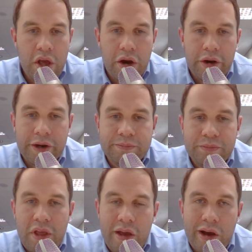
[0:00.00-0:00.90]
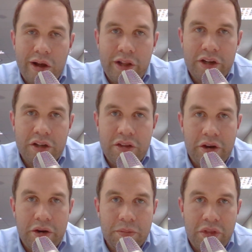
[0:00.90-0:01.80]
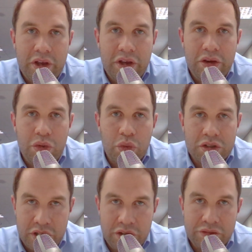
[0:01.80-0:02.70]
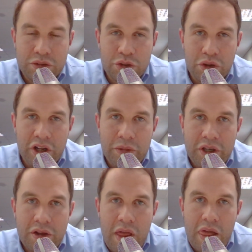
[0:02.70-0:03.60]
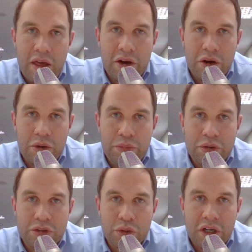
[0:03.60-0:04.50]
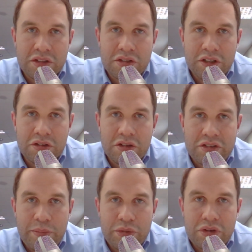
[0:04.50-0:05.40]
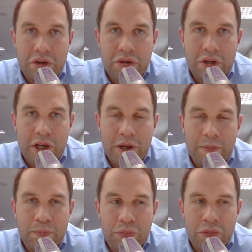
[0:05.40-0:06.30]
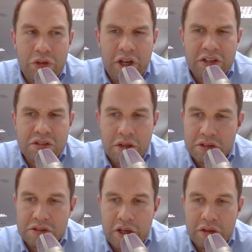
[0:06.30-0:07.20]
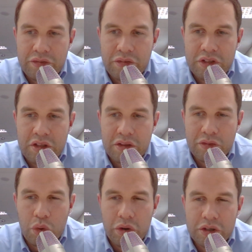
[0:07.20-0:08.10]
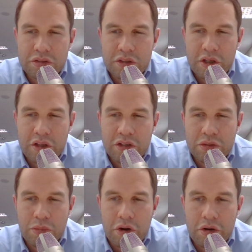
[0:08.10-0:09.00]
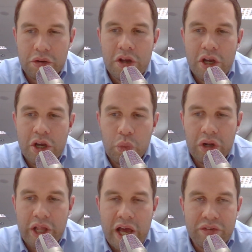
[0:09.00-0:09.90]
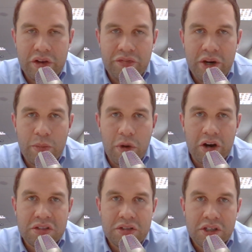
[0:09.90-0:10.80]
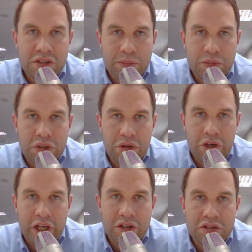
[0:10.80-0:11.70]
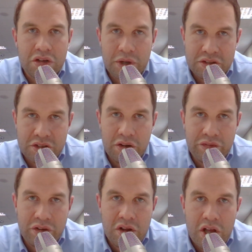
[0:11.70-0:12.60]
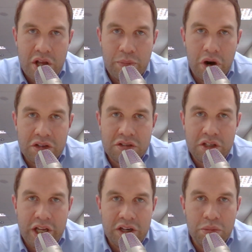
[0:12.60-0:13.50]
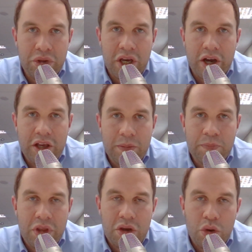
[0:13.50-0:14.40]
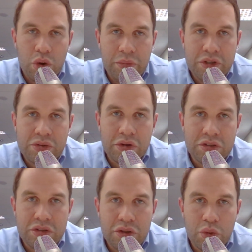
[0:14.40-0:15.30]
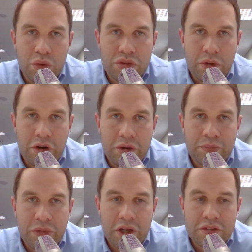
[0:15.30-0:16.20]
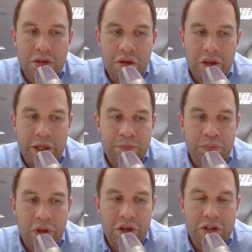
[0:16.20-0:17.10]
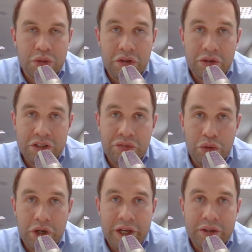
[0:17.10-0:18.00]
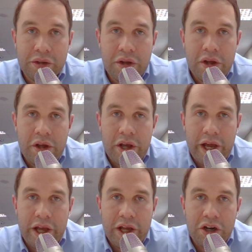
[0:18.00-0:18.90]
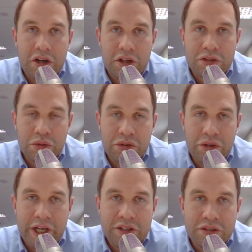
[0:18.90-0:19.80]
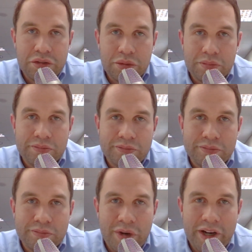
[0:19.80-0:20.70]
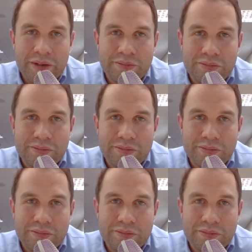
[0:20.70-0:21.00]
Okay, I'll end it there. Thank you once again for joining me. I hope you enjoyed listening to this episode. Today is Thursday, the 15th of August. I think tomorrow we'll have a Free Marketeers episode again. So myself, Martin, and Mpiaki will be talking to you all tomorrow. Until then, enjoy the rest of your day, and I'll talk to you again soon. Bye.